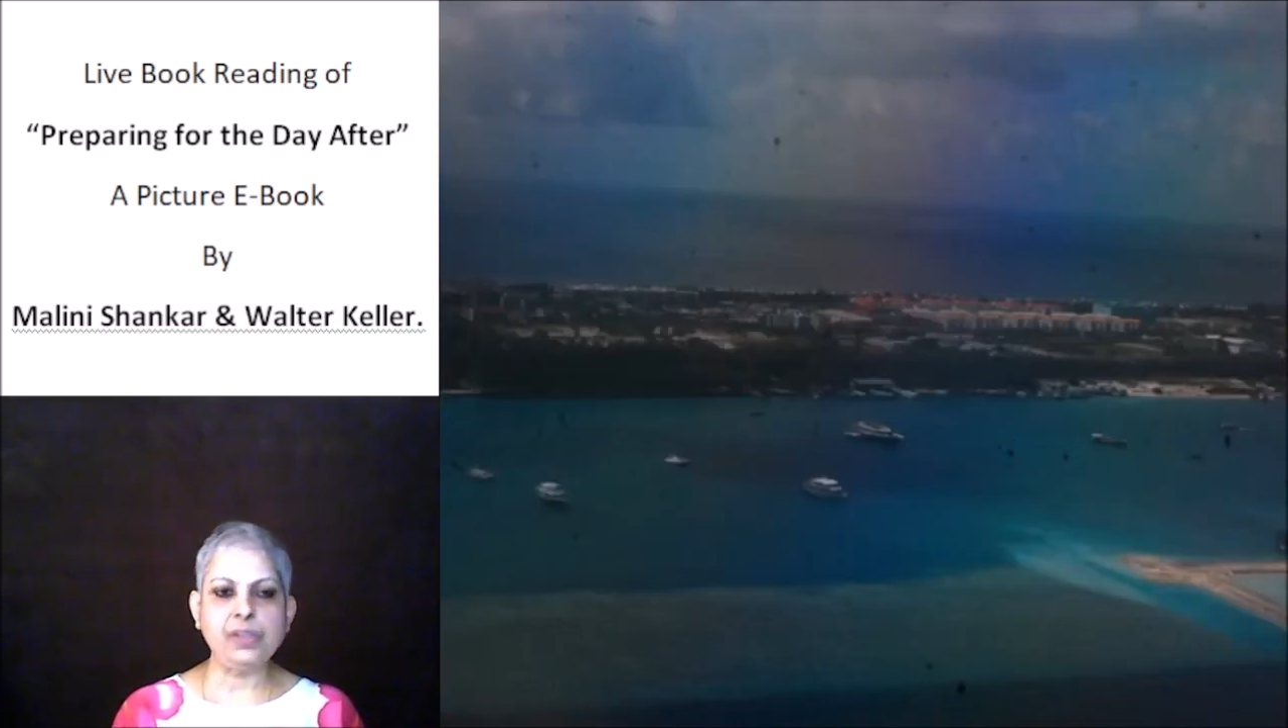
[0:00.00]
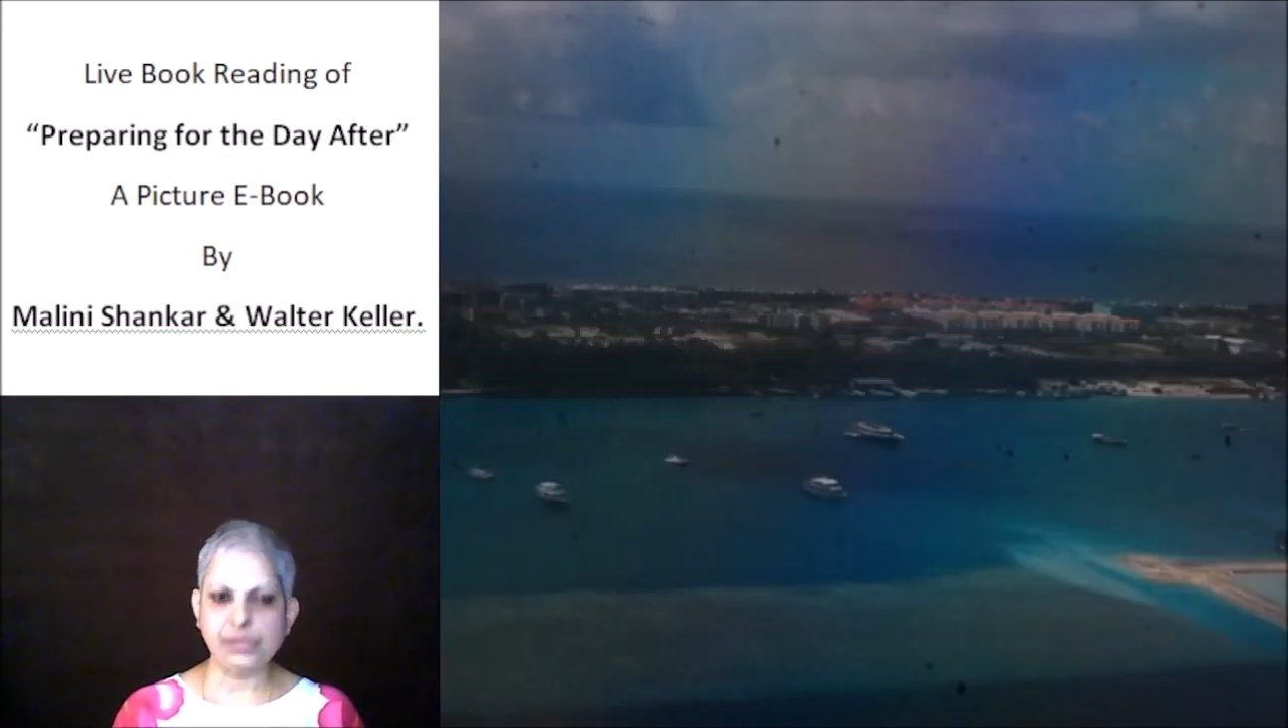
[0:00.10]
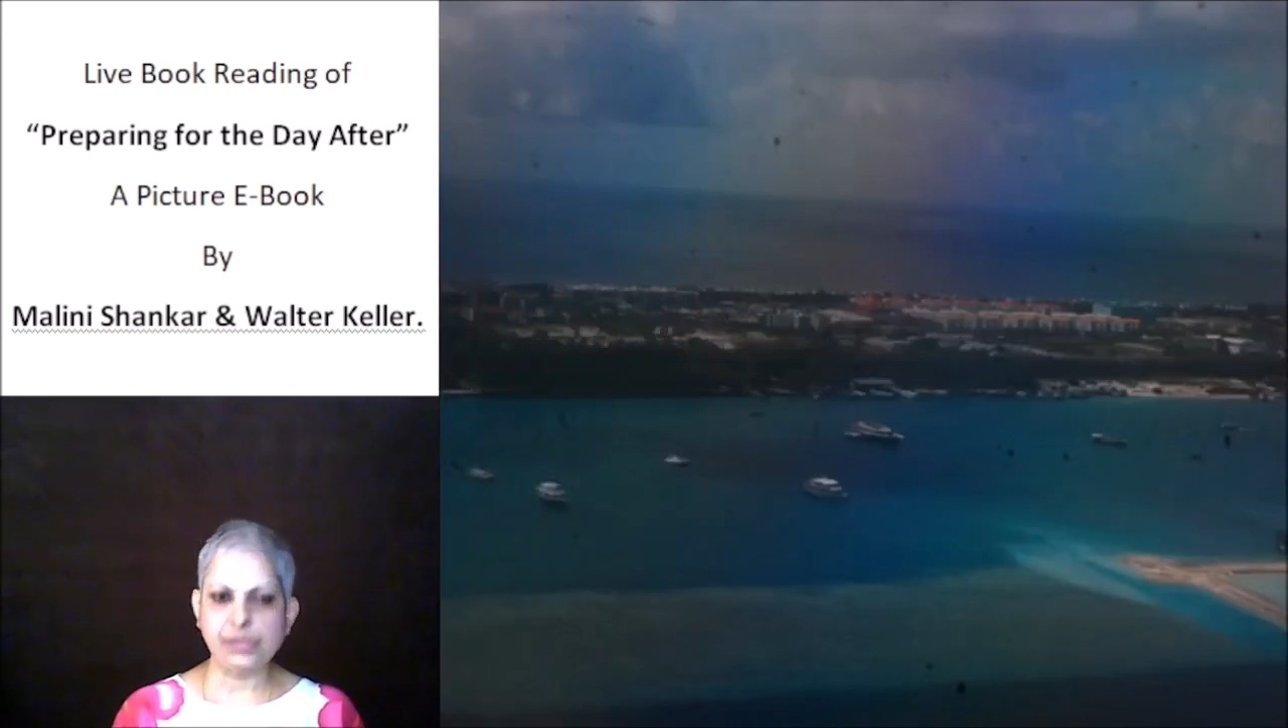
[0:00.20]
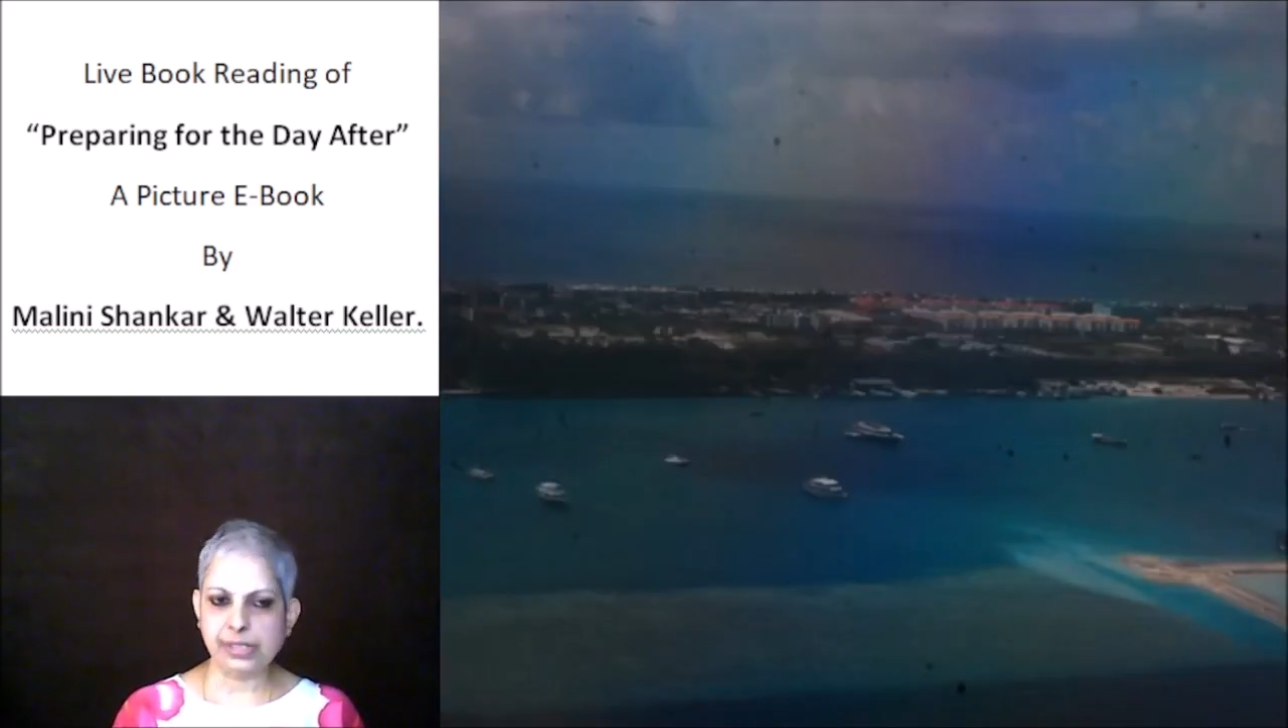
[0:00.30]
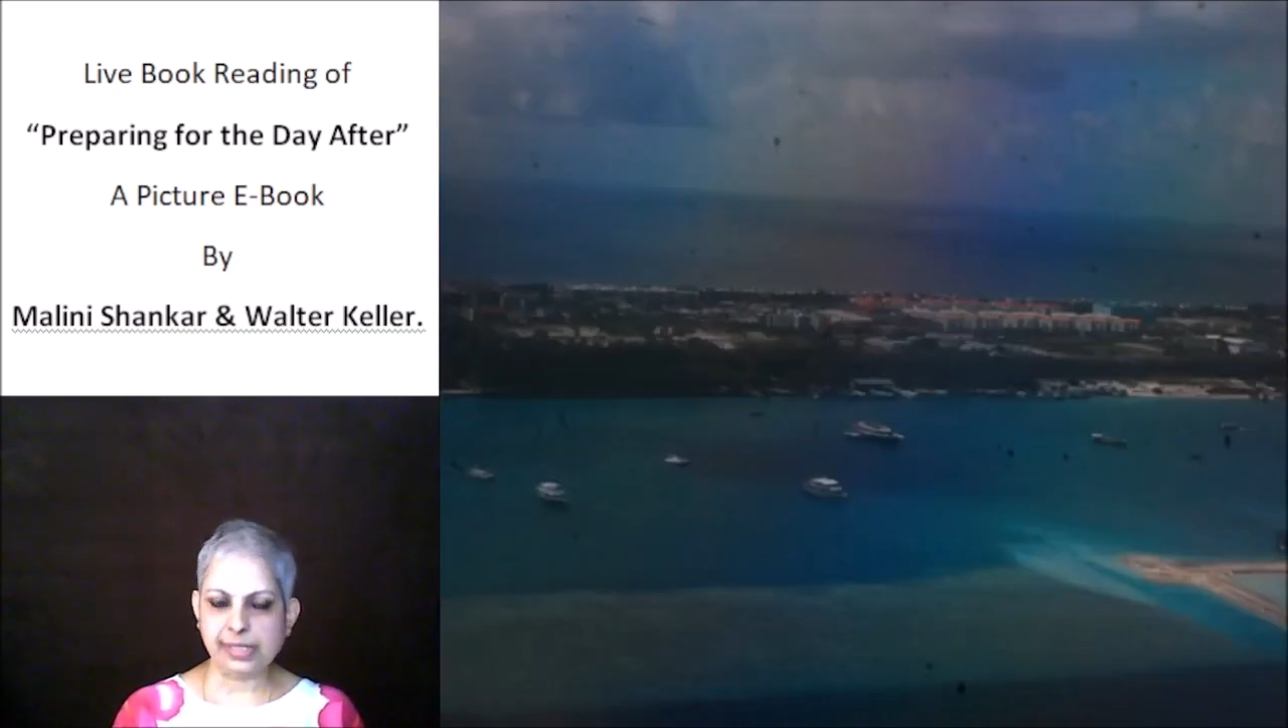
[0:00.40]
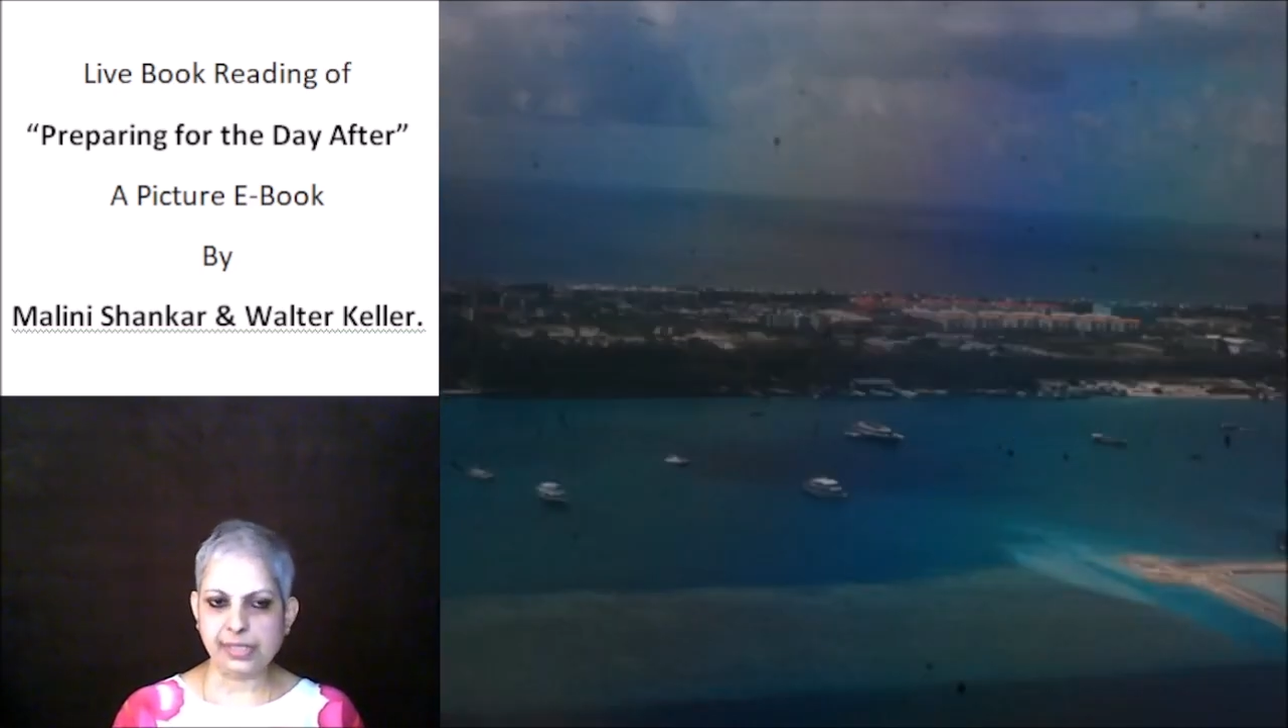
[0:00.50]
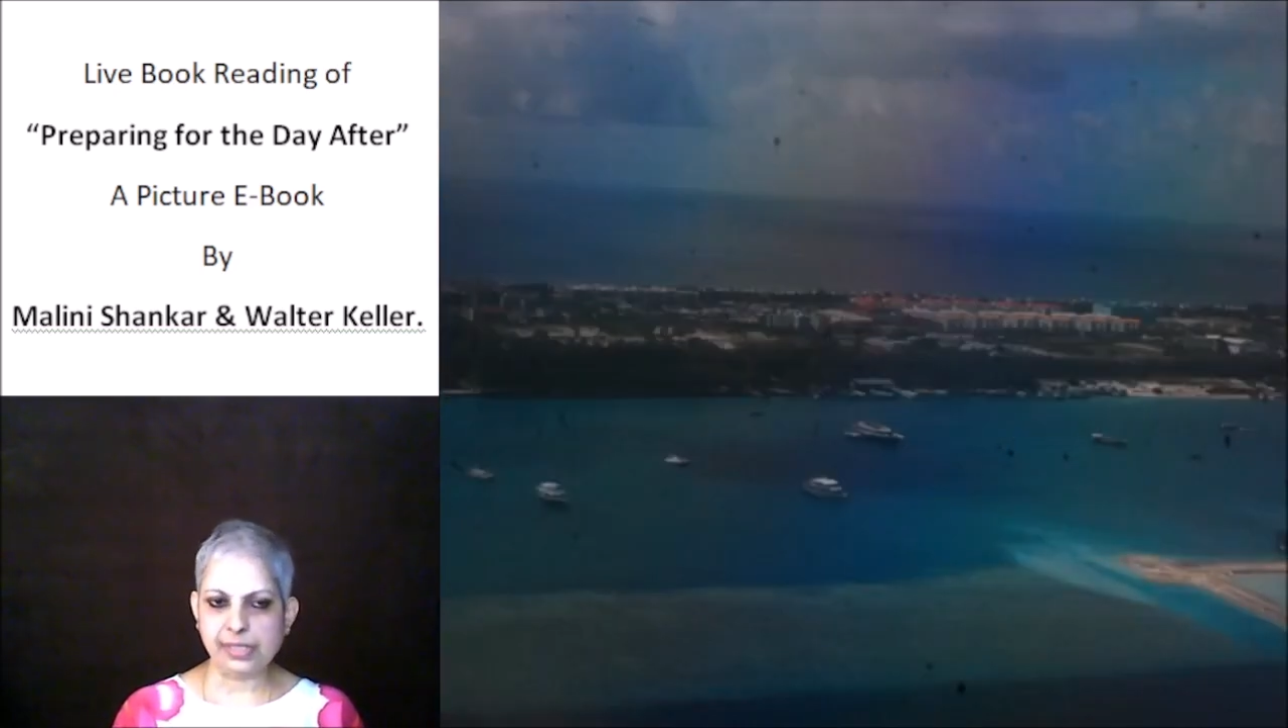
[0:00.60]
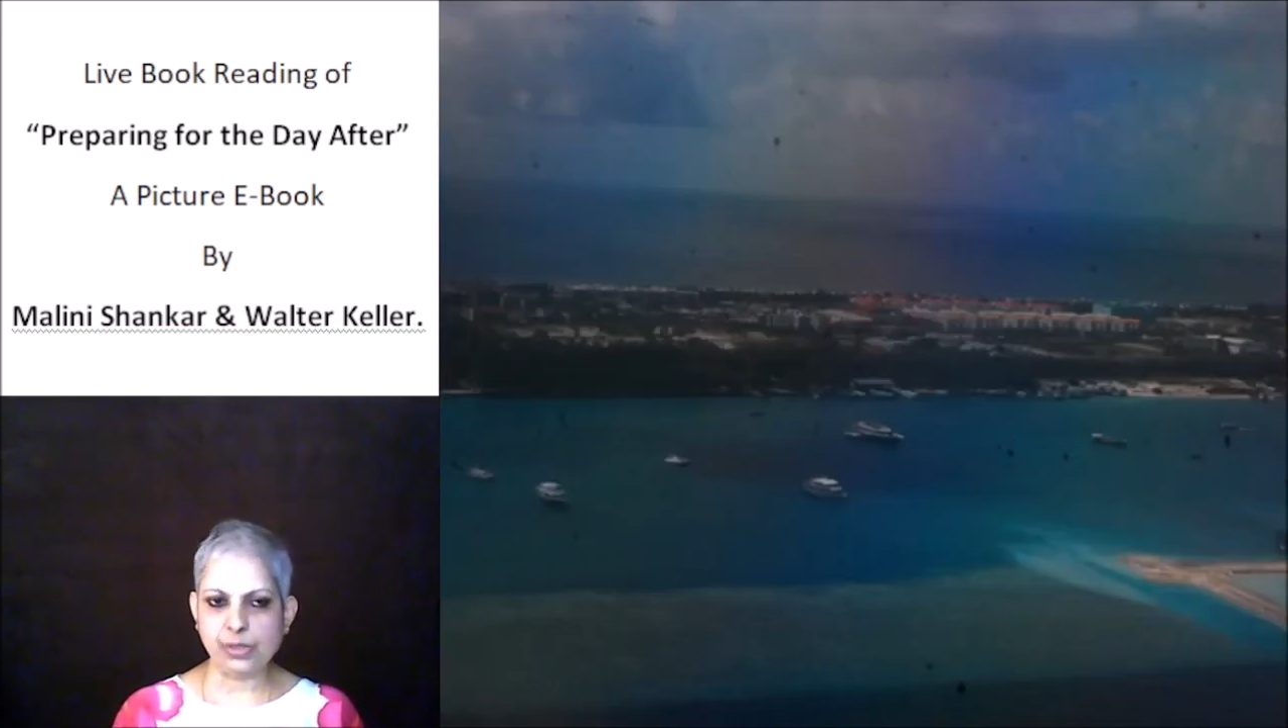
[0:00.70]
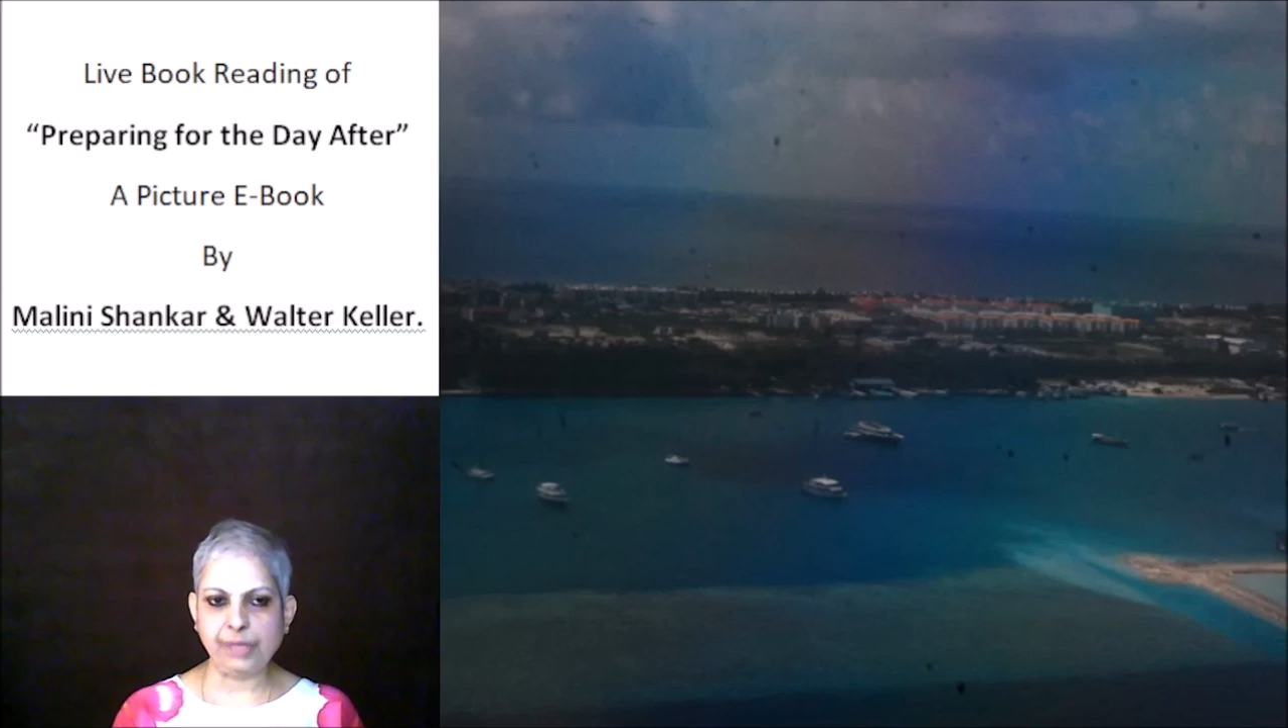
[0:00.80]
logistics to